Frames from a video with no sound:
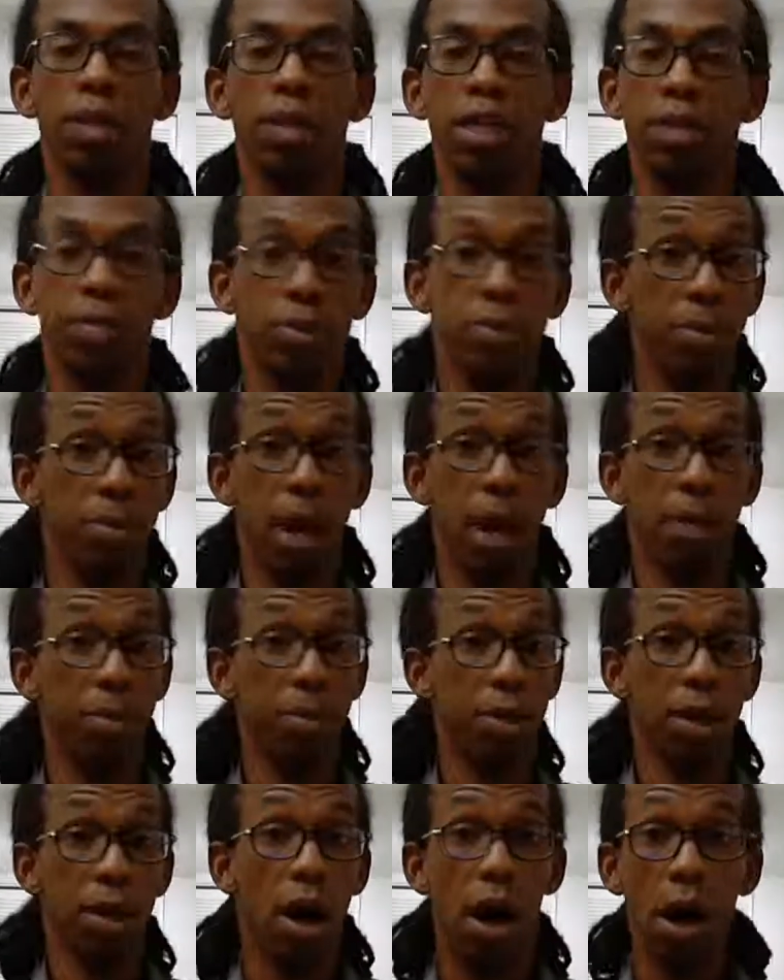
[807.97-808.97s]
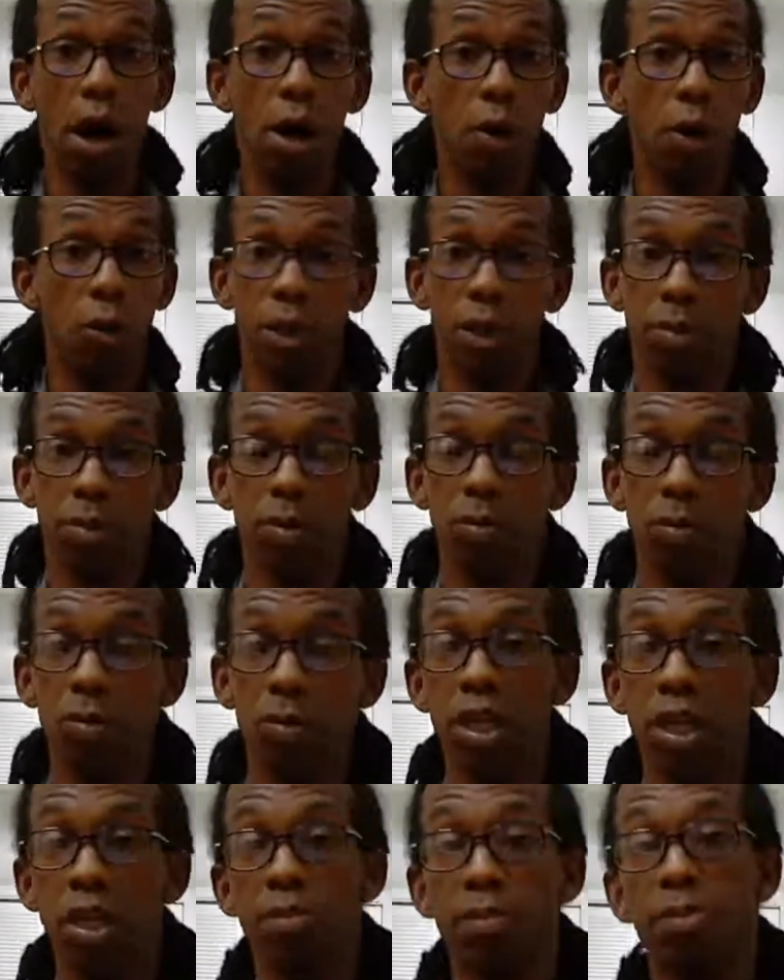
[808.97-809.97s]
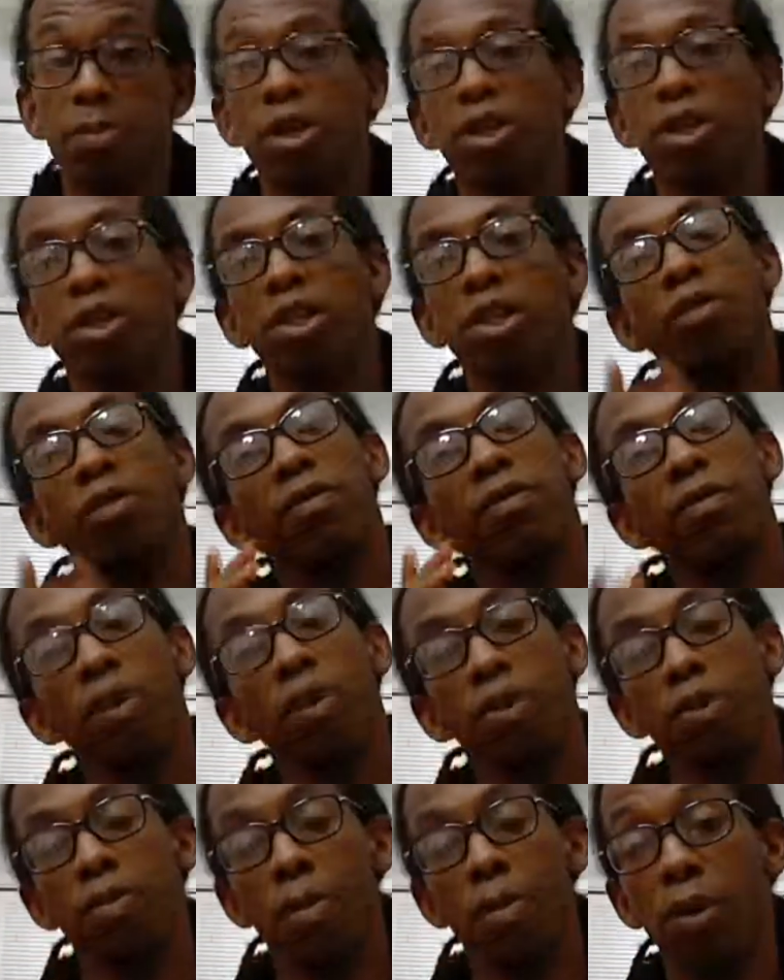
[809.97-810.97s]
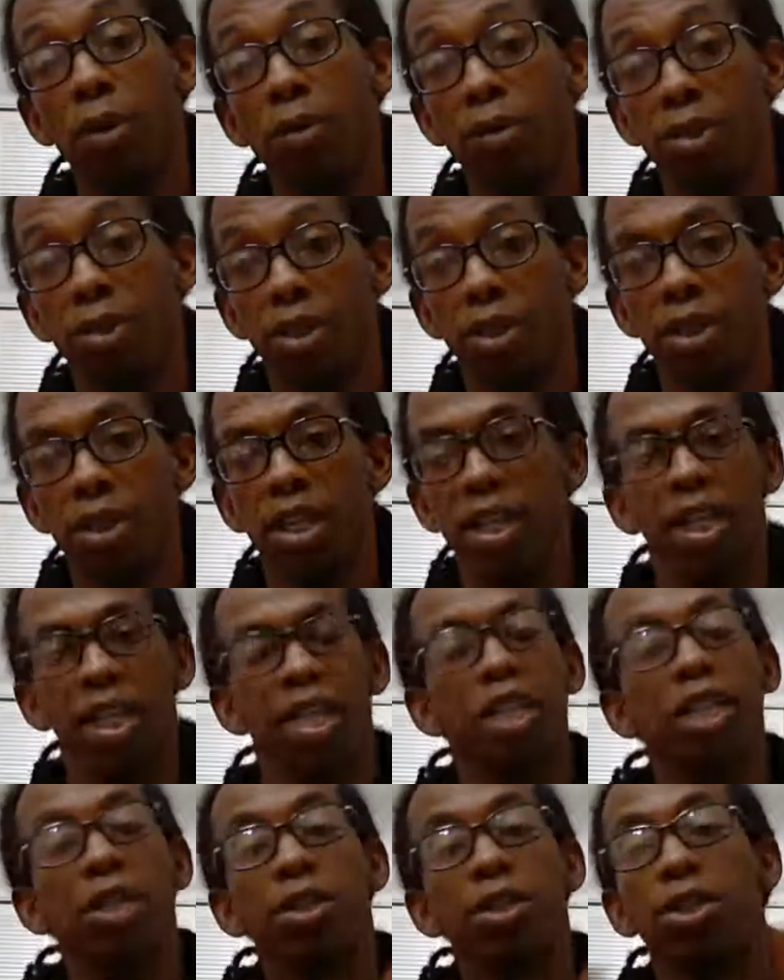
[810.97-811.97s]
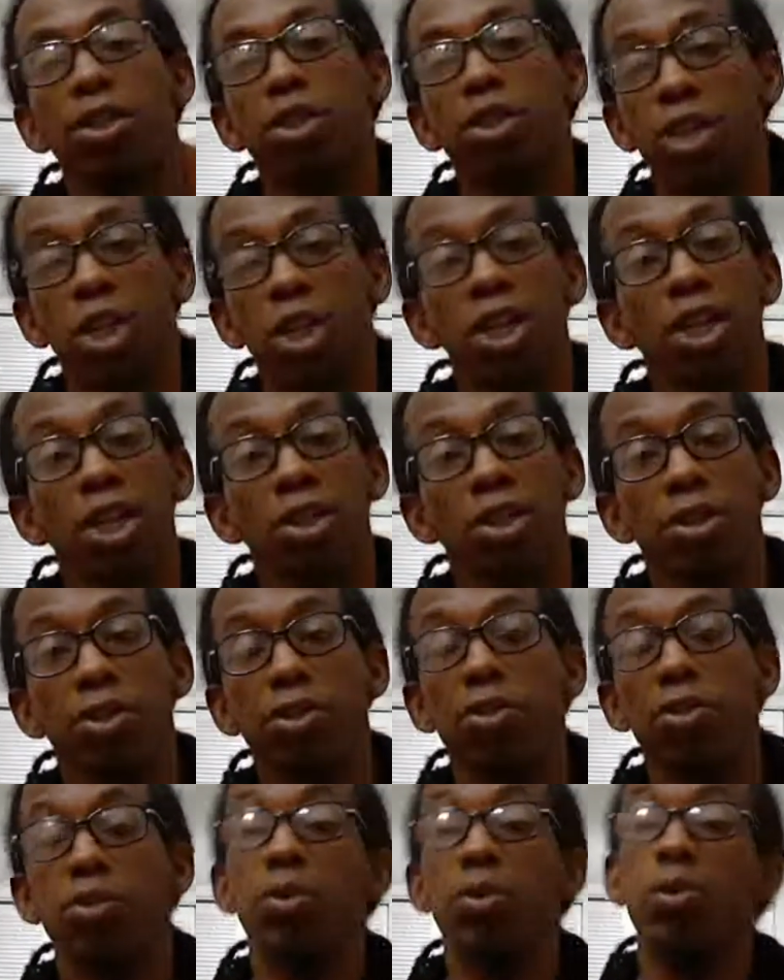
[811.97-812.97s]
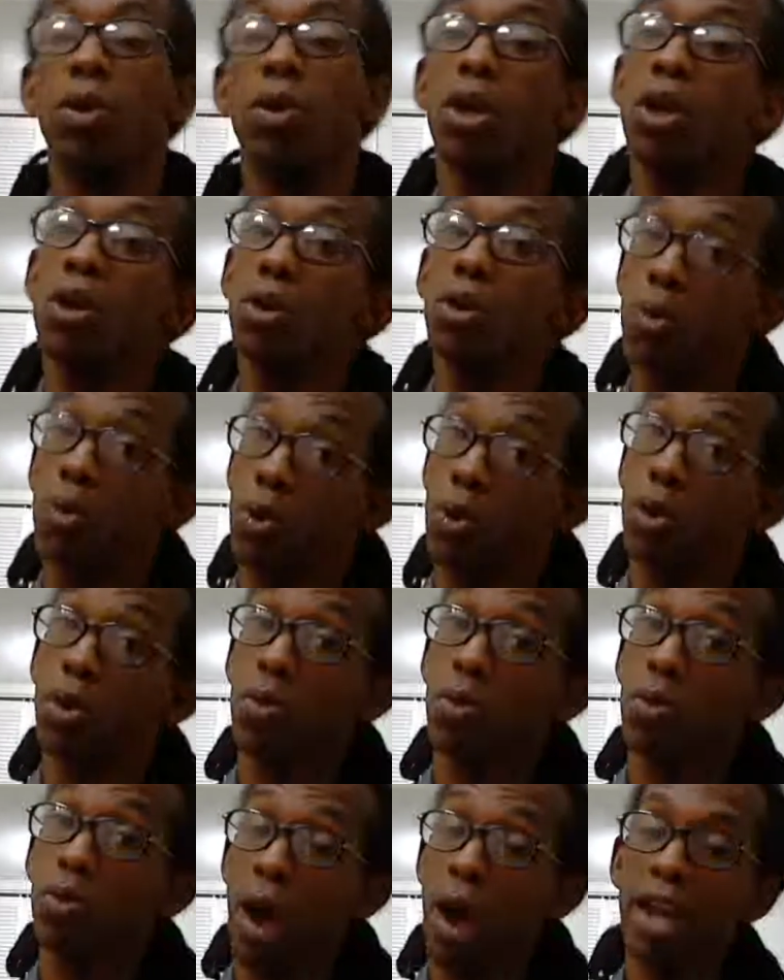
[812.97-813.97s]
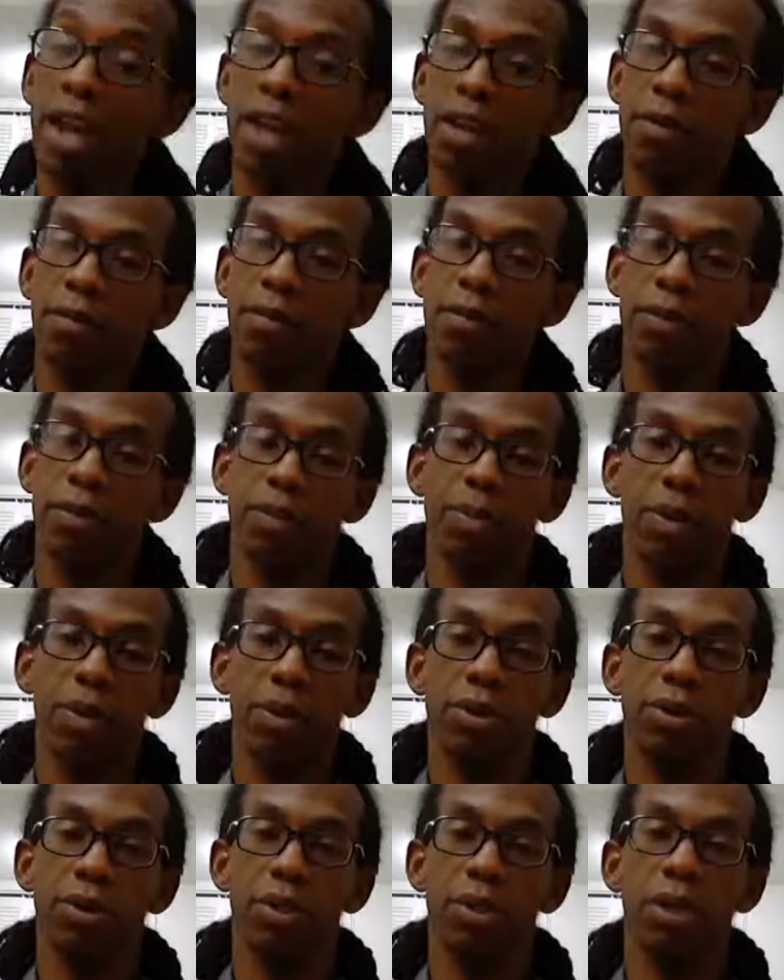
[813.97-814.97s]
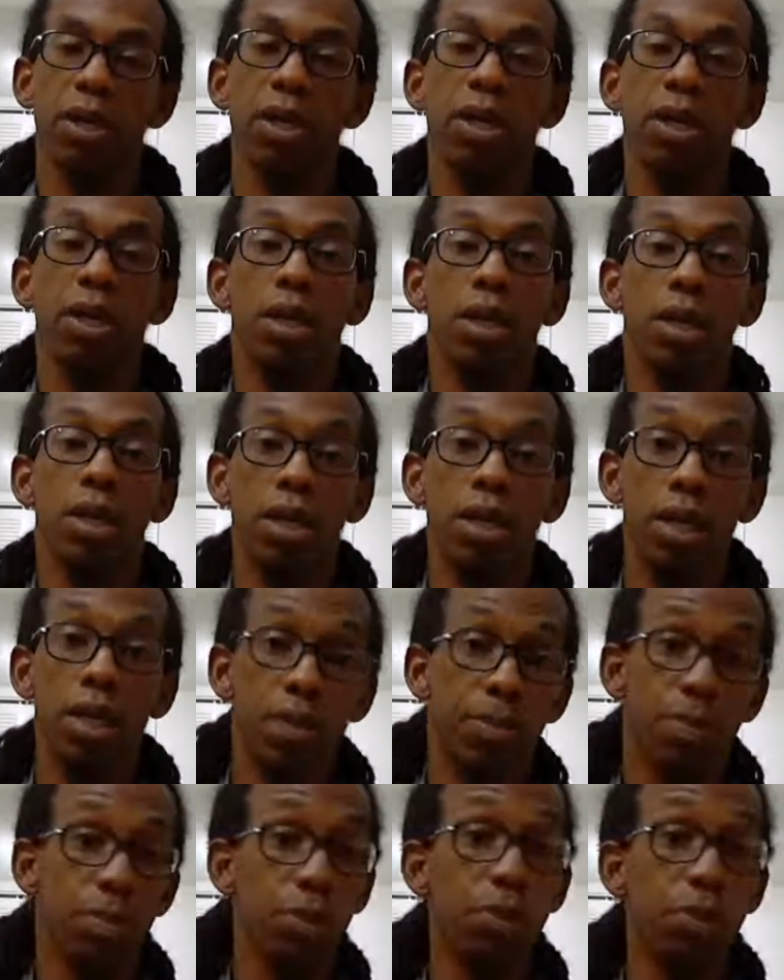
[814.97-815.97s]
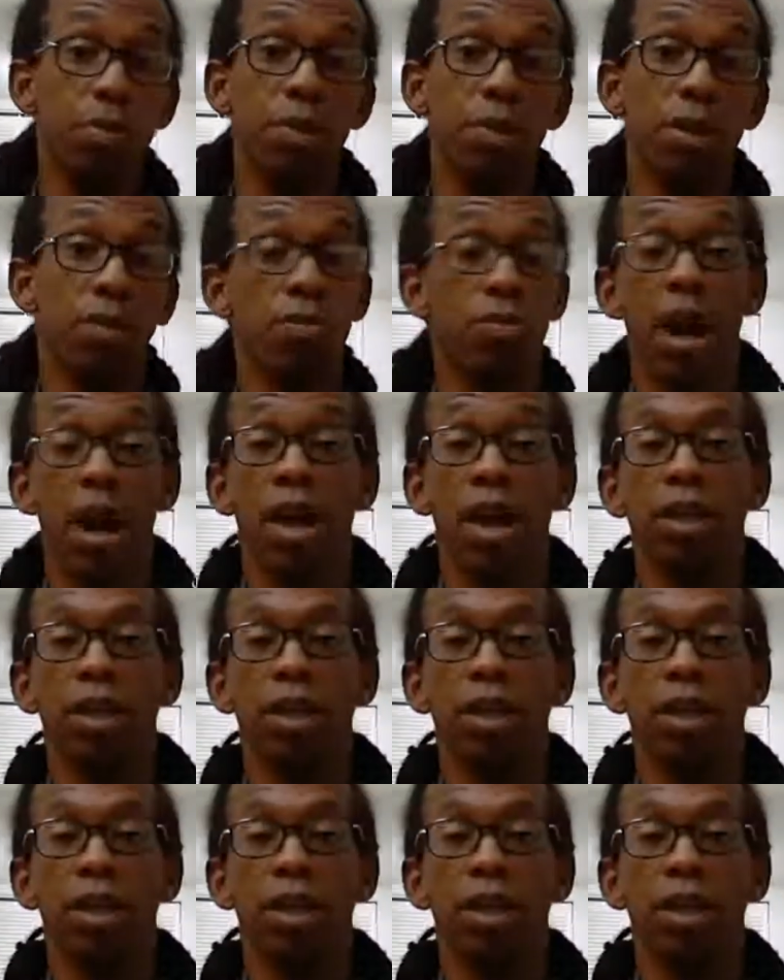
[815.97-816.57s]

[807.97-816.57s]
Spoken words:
If you haven't always been reading books in first person, it's a chance that you're going to write in first person. If you've been